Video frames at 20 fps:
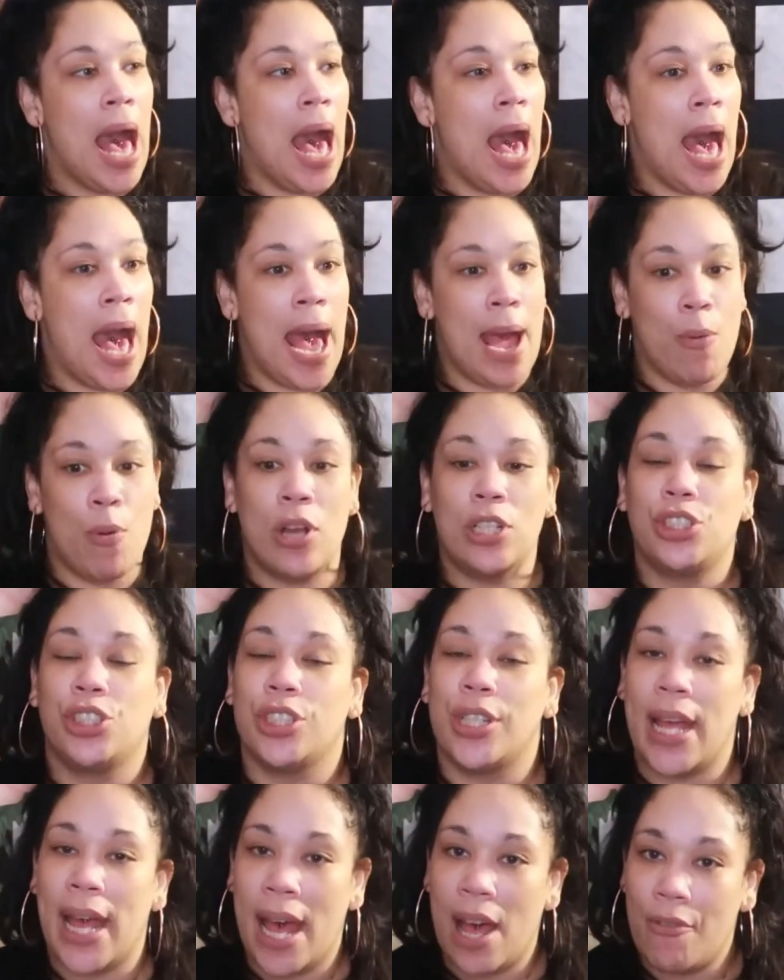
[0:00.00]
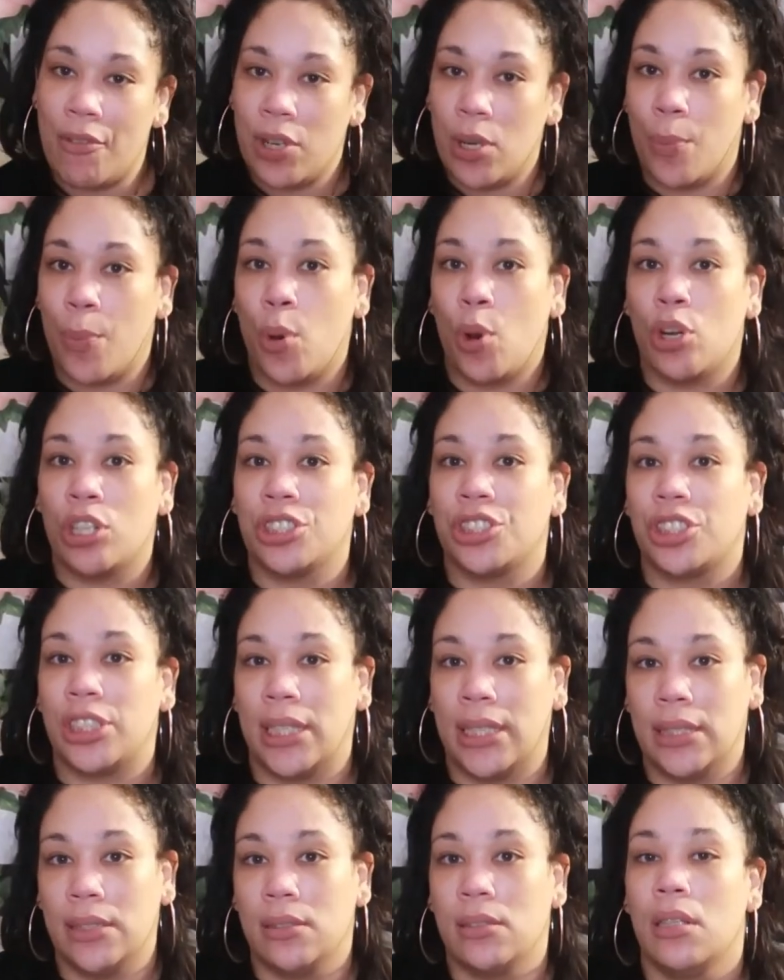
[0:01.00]
I want you to have an
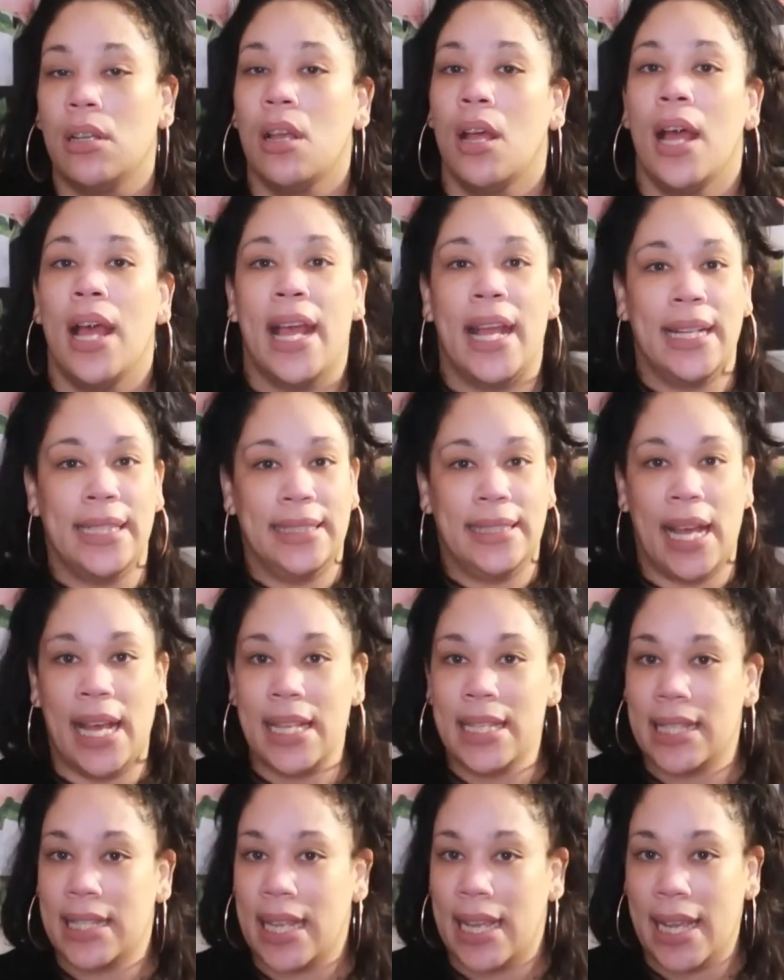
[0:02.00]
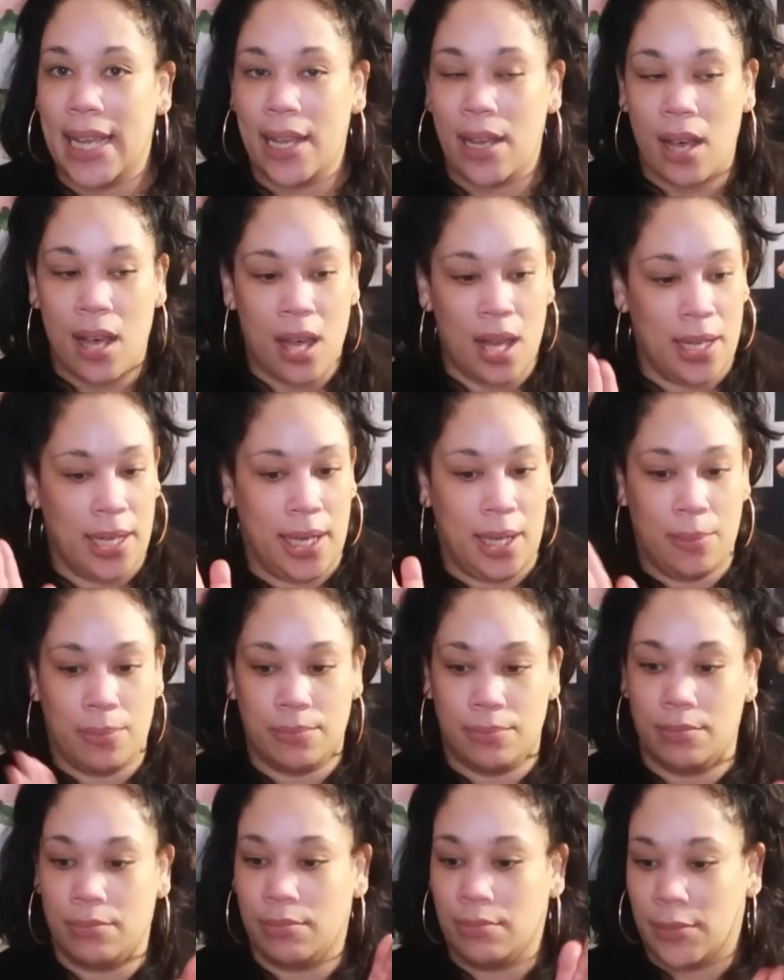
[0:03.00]
abortion, and that's it, honey,
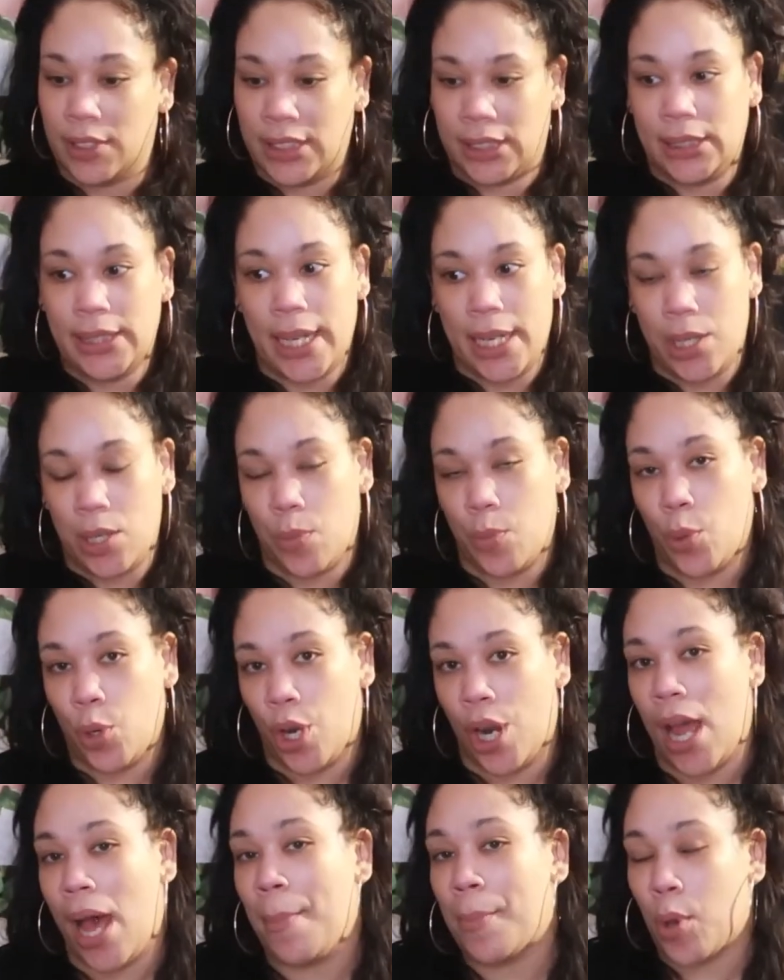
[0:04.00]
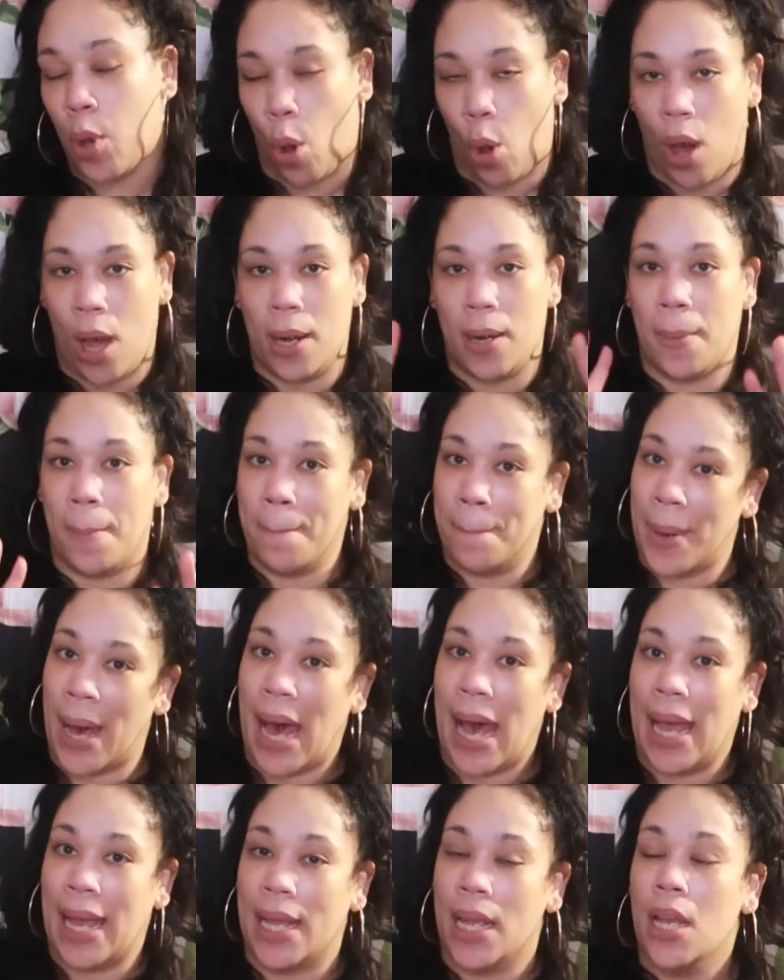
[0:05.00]
say no more, I'm gone.
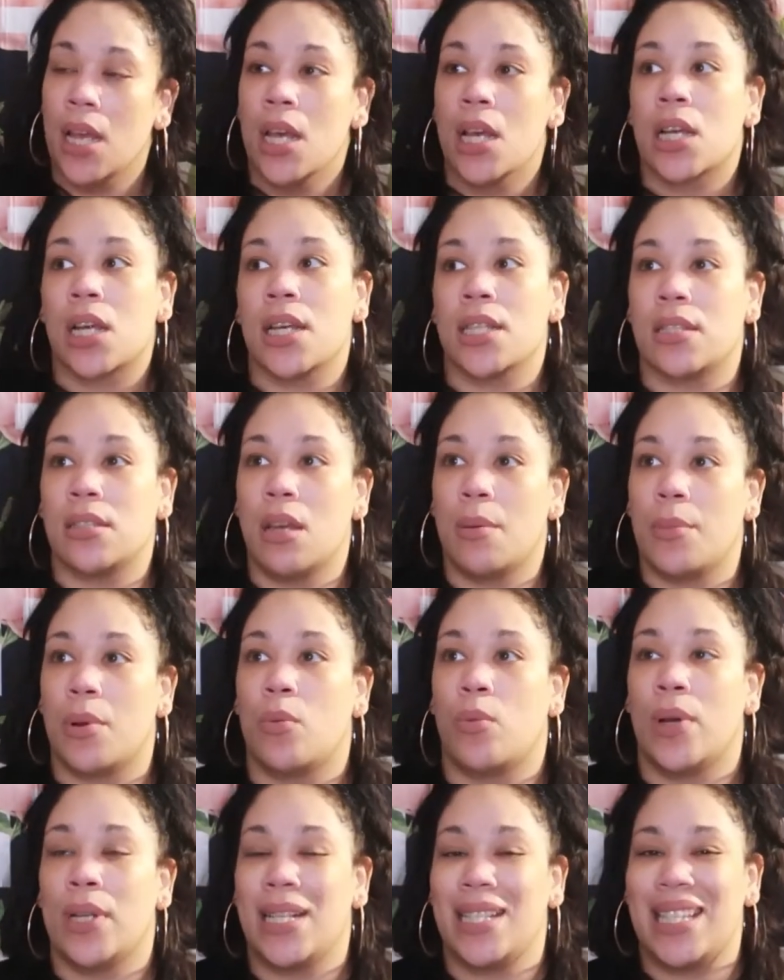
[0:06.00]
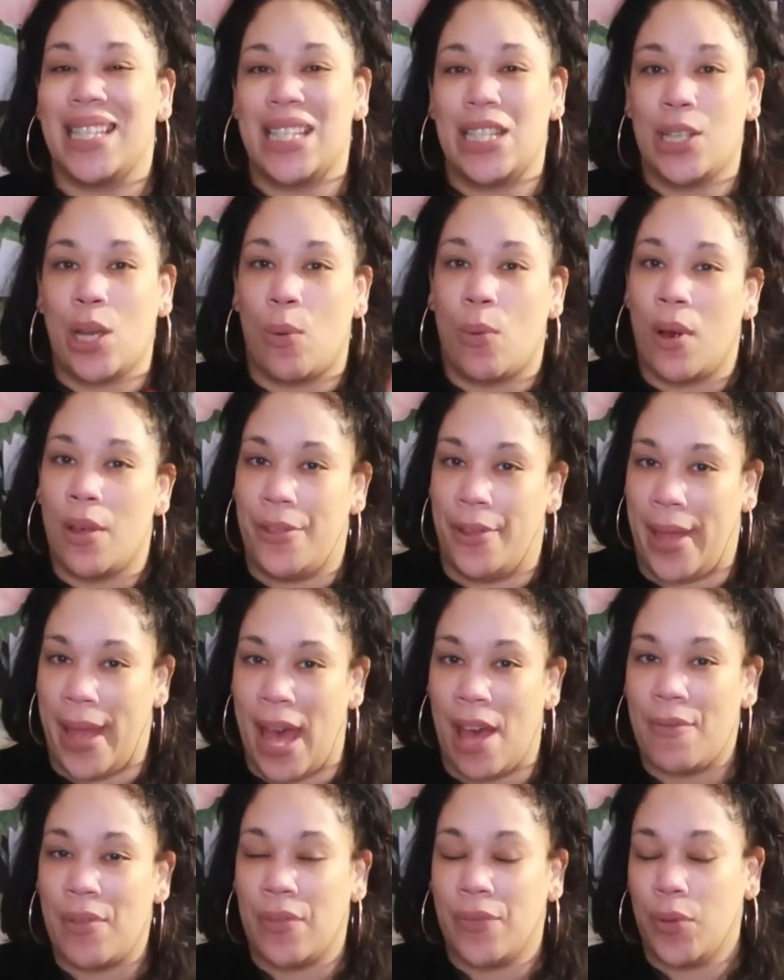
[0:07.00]
Bye. Because number one, this is your other
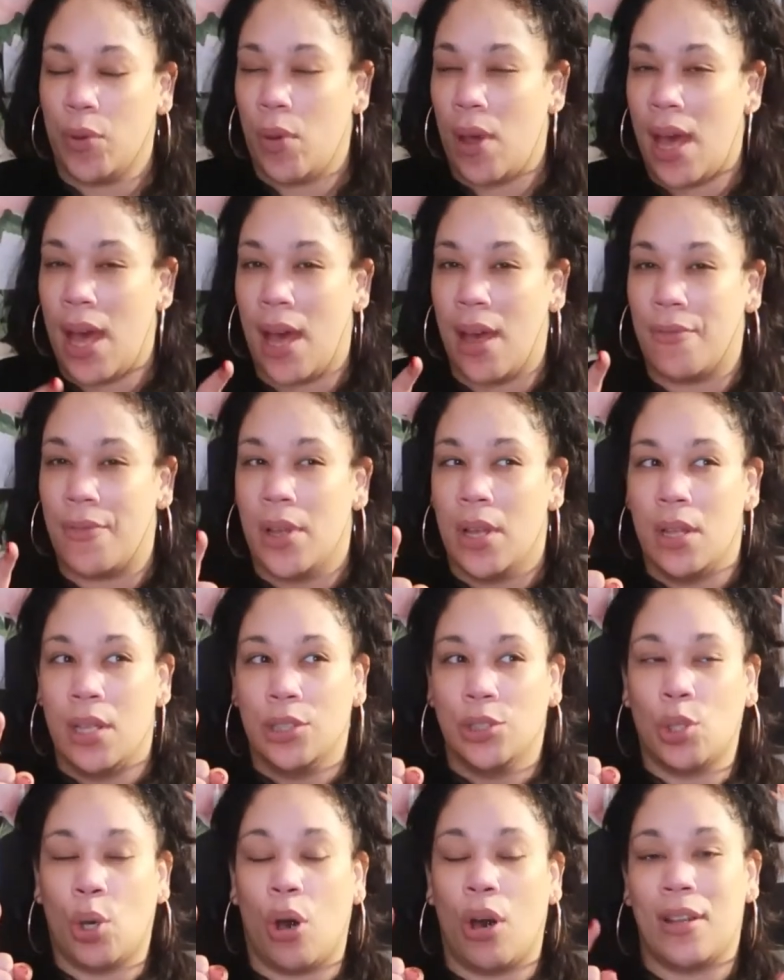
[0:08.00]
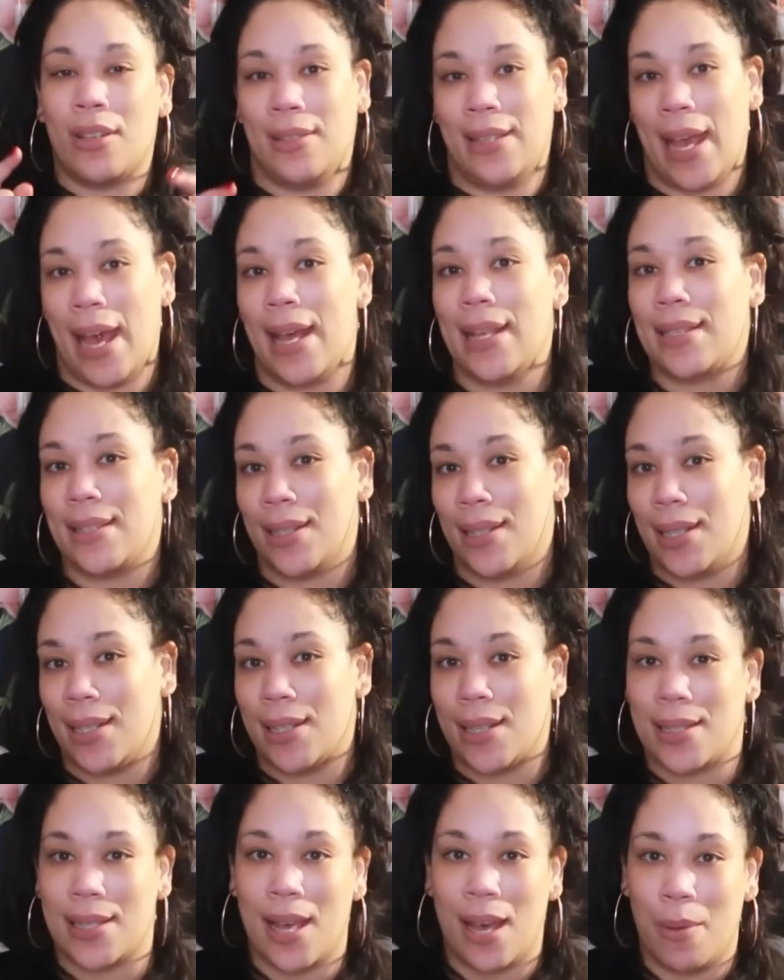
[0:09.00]
half. If you have the audacity
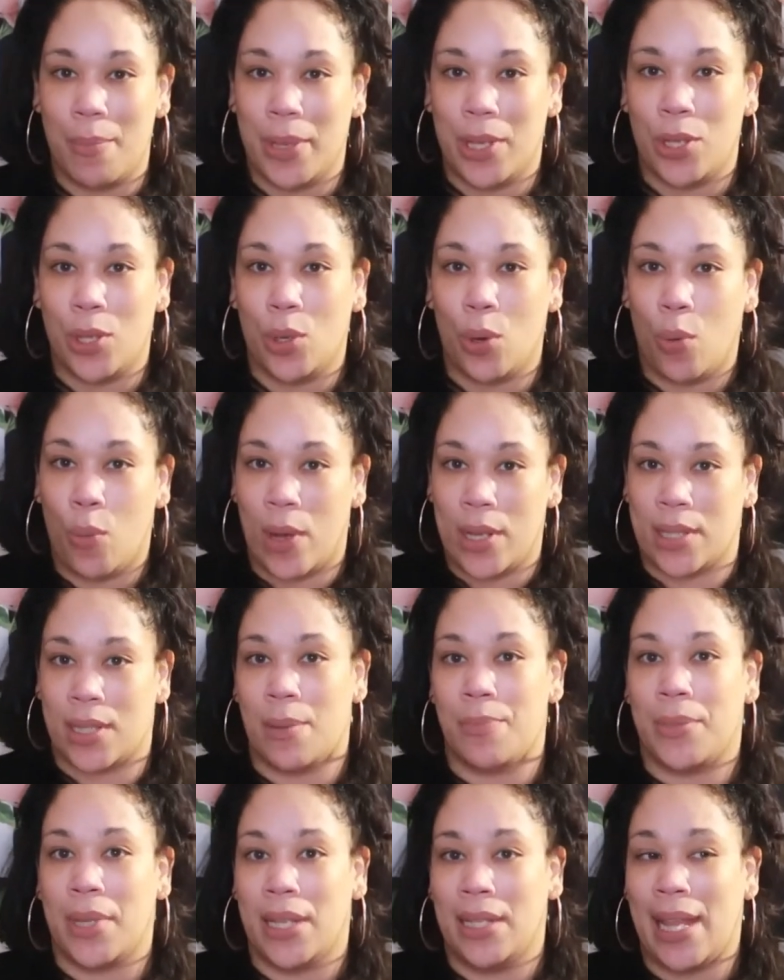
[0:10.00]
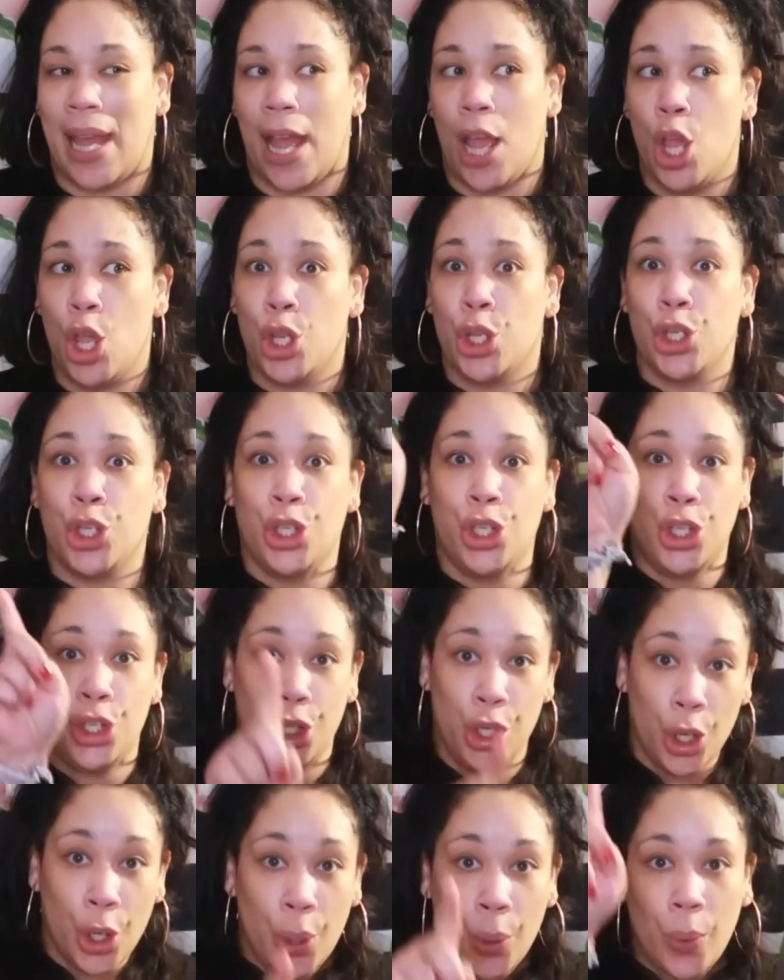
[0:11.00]
to tell me you don't want something that
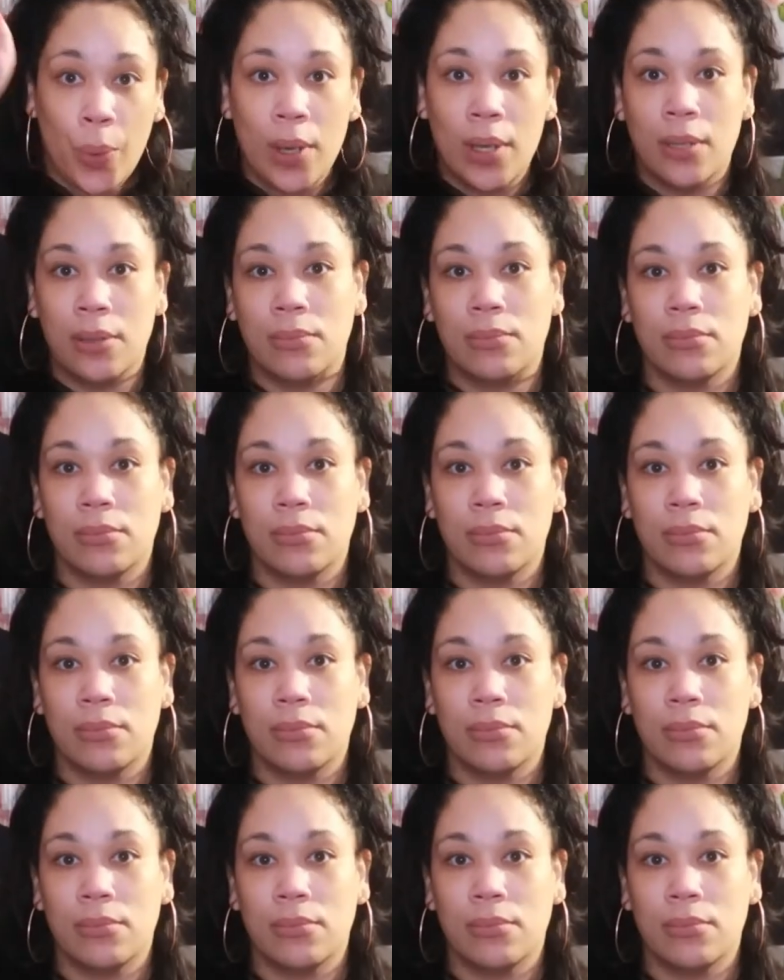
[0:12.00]
you